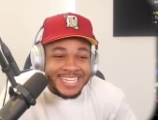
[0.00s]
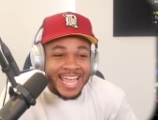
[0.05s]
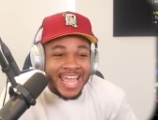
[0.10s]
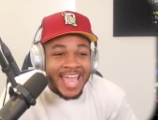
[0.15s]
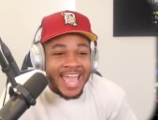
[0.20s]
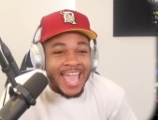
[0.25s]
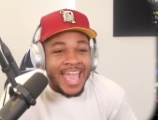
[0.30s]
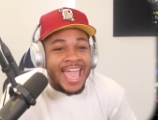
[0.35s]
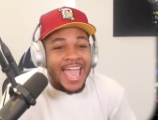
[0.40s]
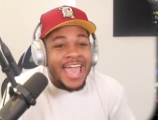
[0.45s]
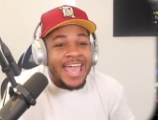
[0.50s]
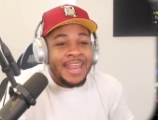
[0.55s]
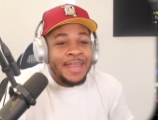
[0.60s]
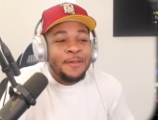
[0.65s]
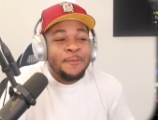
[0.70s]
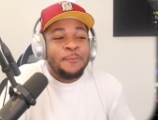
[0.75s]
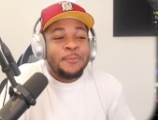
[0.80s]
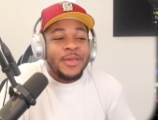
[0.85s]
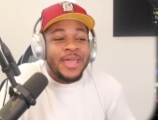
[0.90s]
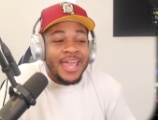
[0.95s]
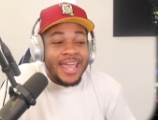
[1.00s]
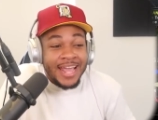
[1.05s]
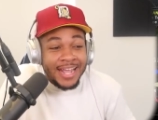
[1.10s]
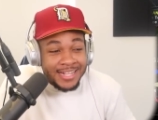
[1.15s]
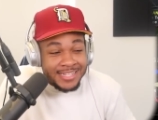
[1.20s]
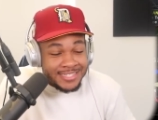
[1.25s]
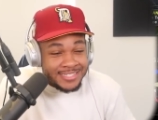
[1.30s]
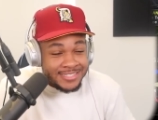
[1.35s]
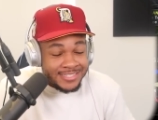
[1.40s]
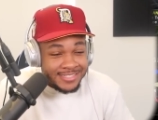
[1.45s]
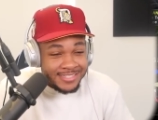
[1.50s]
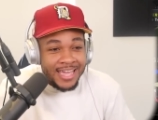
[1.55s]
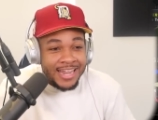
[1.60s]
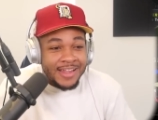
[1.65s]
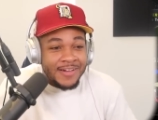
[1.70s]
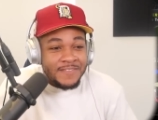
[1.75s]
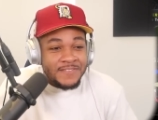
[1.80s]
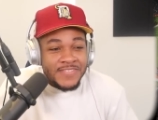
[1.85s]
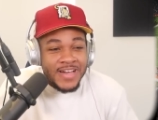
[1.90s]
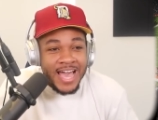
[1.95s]
Ten picks in
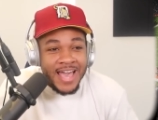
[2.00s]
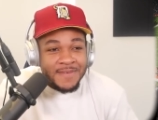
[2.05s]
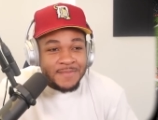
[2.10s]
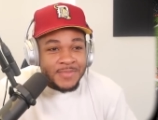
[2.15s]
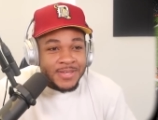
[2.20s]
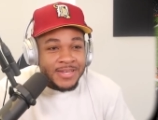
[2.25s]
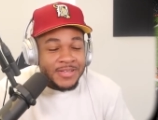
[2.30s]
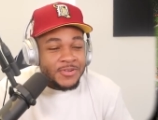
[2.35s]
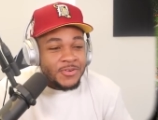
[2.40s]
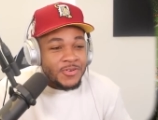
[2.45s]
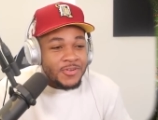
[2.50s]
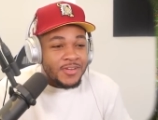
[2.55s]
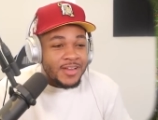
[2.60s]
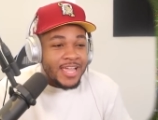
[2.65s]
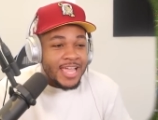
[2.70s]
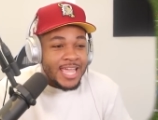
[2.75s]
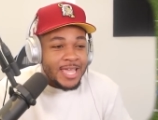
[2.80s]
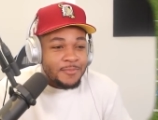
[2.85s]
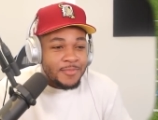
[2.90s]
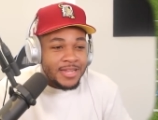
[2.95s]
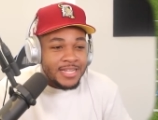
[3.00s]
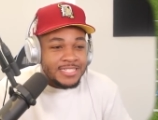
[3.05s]
a five-minute quarter game,